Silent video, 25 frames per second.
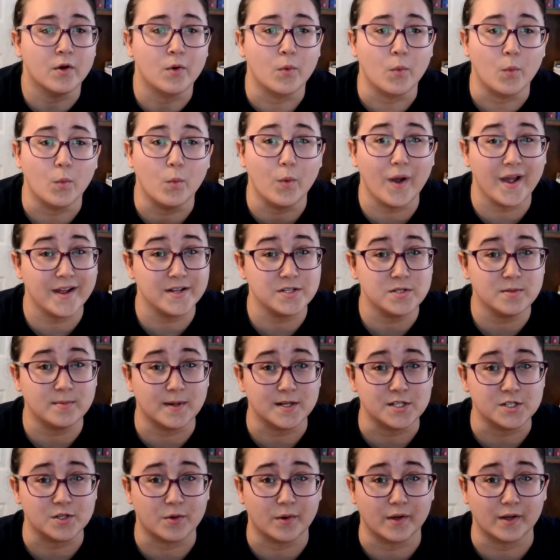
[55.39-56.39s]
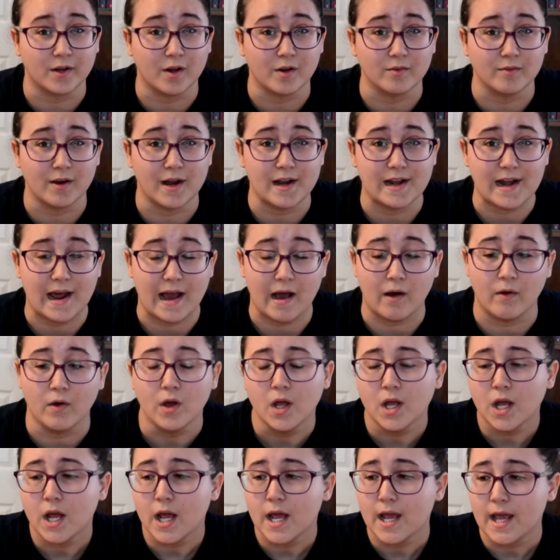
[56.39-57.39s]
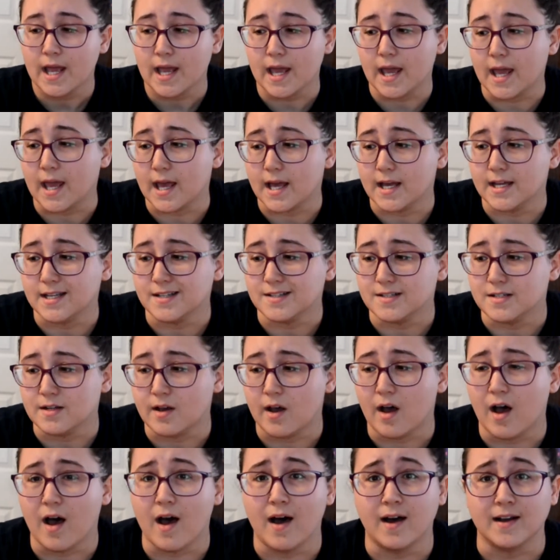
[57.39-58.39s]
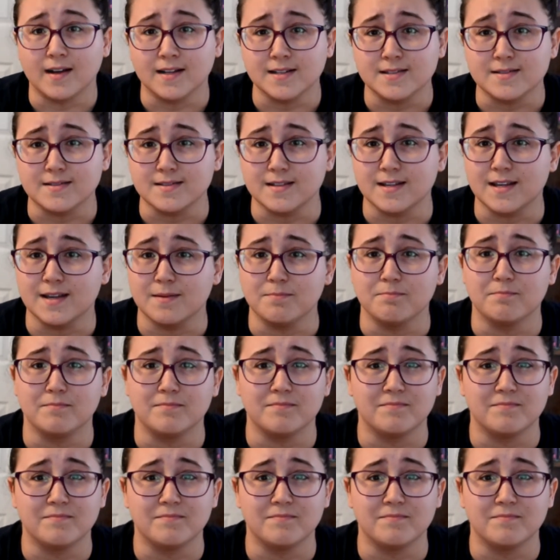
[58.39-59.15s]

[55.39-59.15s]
way too much going on right now and honestly,